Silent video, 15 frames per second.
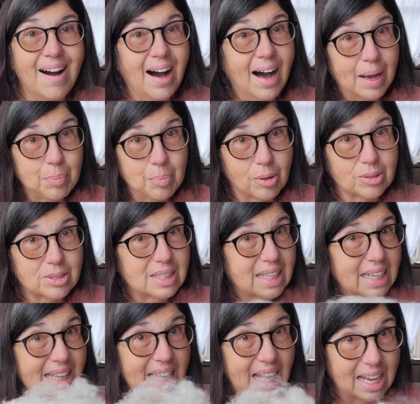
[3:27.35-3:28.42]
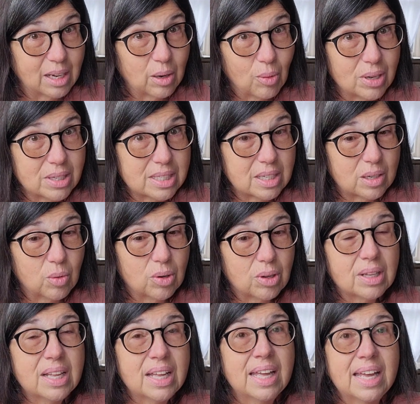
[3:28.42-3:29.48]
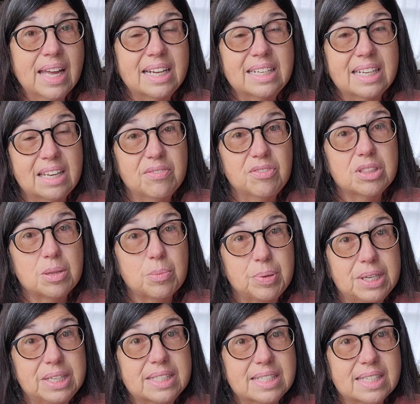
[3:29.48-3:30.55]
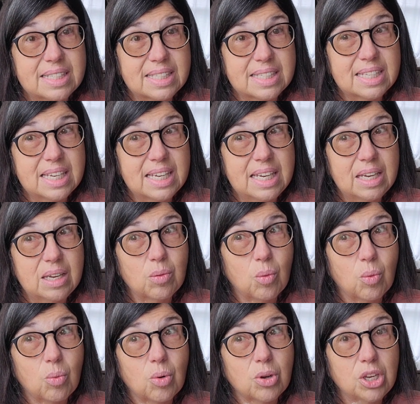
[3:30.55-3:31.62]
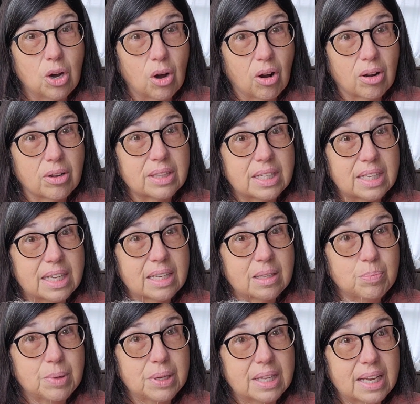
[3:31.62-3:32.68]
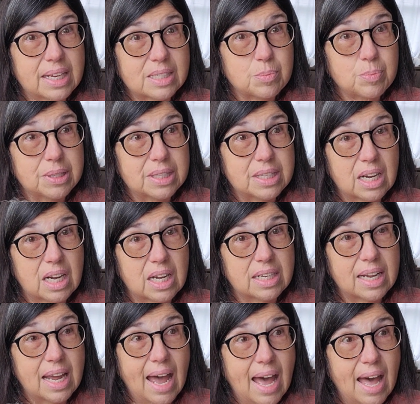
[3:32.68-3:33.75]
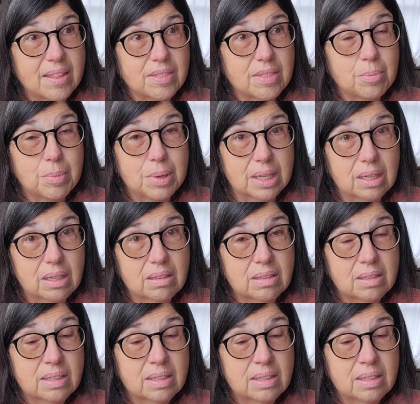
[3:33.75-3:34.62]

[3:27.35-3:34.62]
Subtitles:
I personally like a rustic wool, and even the PCC yarn that has been done at the mill